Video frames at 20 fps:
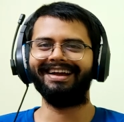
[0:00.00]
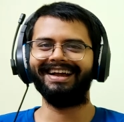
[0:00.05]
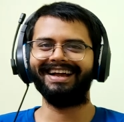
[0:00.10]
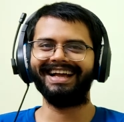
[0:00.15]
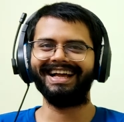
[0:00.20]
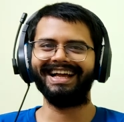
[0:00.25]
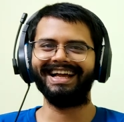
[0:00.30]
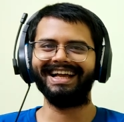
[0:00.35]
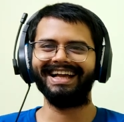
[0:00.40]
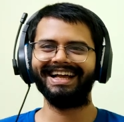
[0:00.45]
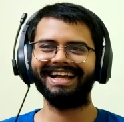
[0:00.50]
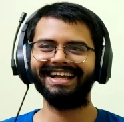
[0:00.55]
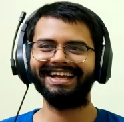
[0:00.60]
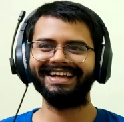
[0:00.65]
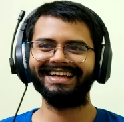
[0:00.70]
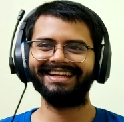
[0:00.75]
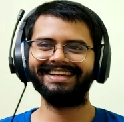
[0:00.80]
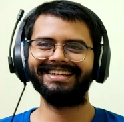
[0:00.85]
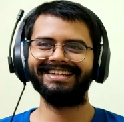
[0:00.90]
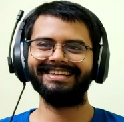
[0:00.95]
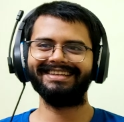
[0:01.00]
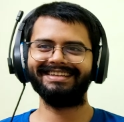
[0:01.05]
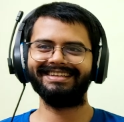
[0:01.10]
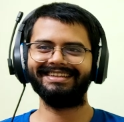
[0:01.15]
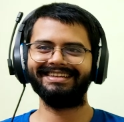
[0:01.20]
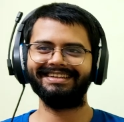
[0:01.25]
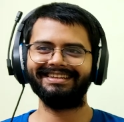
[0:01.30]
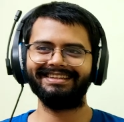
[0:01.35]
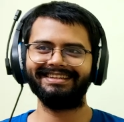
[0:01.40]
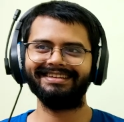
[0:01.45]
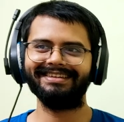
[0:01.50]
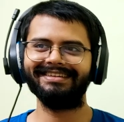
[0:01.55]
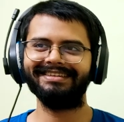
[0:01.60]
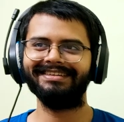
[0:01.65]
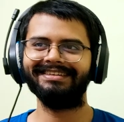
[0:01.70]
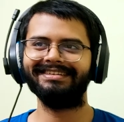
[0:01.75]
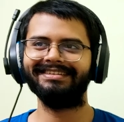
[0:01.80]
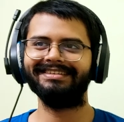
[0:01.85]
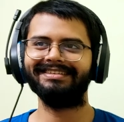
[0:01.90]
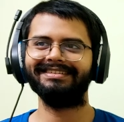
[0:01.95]

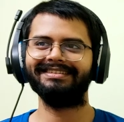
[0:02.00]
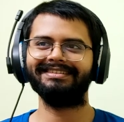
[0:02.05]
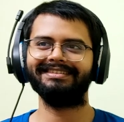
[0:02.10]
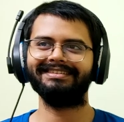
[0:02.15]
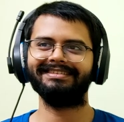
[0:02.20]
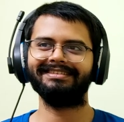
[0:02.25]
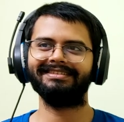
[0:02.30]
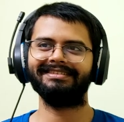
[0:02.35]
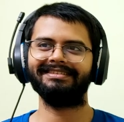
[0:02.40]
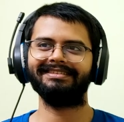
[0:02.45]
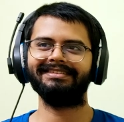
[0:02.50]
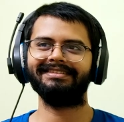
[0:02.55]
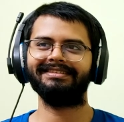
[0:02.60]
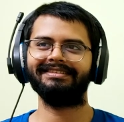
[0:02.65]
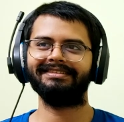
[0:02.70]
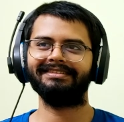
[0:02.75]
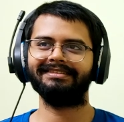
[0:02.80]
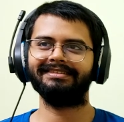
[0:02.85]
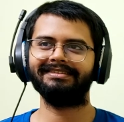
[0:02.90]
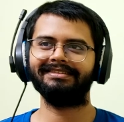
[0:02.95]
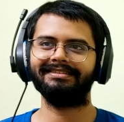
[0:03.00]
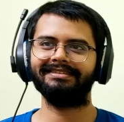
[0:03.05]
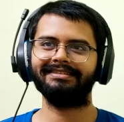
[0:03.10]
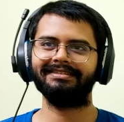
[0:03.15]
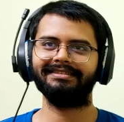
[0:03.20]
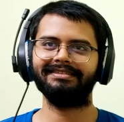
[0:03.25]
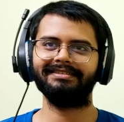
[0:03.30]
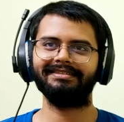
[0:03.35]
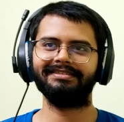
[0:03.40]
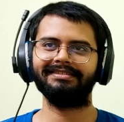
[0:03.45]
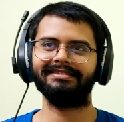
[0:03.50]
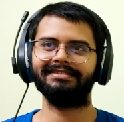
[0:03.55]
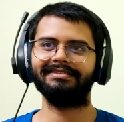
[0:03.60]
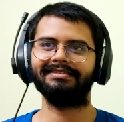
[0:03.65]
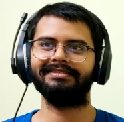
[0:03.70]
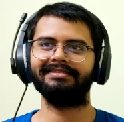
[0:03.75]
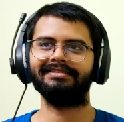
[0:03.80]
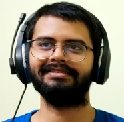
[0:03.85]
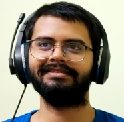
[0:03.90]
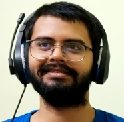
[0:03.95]

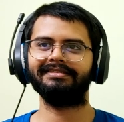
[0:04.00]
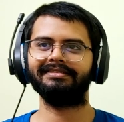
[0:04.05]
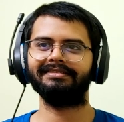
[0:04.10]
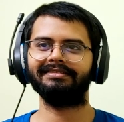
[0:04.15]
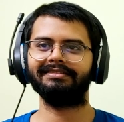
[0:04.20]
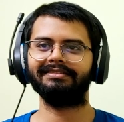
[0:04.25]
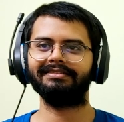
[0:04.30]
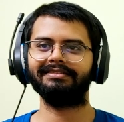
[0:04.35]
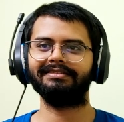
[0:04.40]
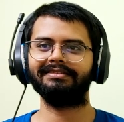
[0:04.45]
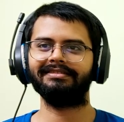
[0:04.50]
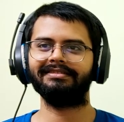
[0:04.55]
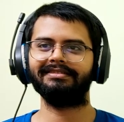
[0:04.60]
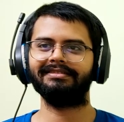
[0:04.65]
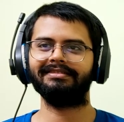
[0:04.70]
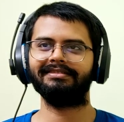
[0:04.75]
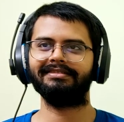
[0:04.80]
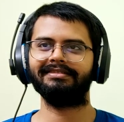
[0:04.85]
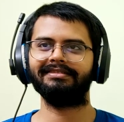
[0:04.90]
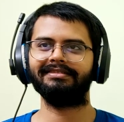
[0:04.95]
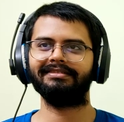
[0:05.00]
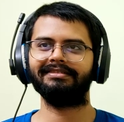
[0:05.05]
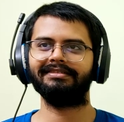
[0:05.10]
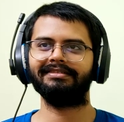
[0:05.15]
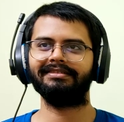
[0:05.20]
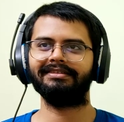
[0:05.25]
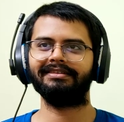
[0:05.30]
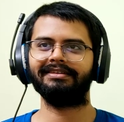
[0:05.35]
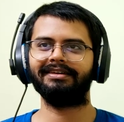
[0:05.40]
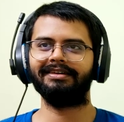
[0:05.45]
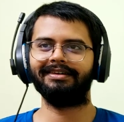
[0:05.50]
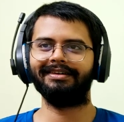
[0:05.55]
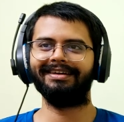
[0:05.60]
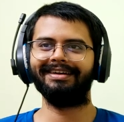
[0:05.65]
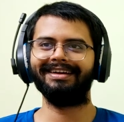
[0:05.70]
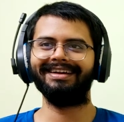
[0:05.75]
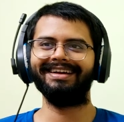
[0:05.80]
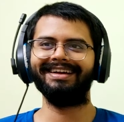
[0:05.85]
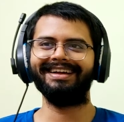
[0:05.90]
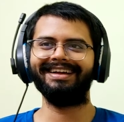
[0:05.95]

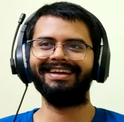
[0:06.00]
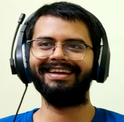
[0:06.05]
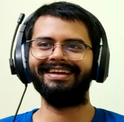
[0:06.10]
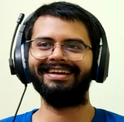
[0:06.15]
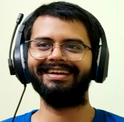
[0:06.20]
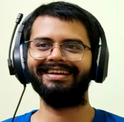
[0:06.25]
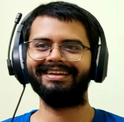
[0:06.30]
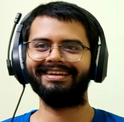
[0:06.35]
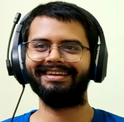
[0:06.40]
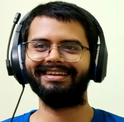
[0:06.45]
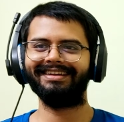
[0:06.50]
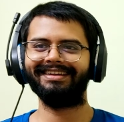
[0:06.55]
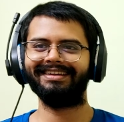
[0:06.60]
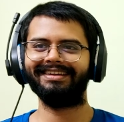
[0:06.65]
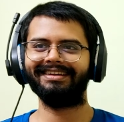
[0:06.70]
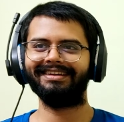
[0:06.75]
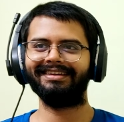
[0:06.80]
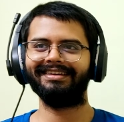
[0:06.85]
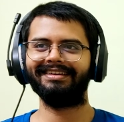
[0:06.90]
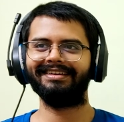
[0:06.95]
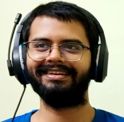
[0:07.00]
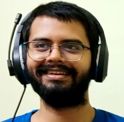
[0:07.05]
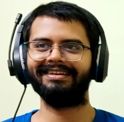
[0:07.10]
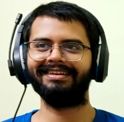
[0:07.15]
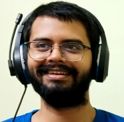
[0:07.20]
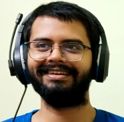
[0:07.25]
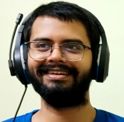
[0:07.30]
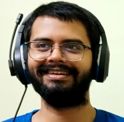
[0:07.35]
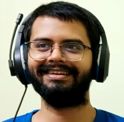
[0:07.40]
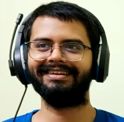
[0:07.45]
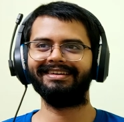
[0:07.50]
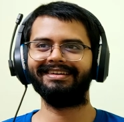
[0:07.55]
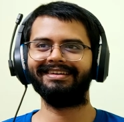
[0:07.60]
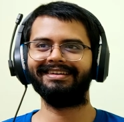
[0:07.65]
(silence)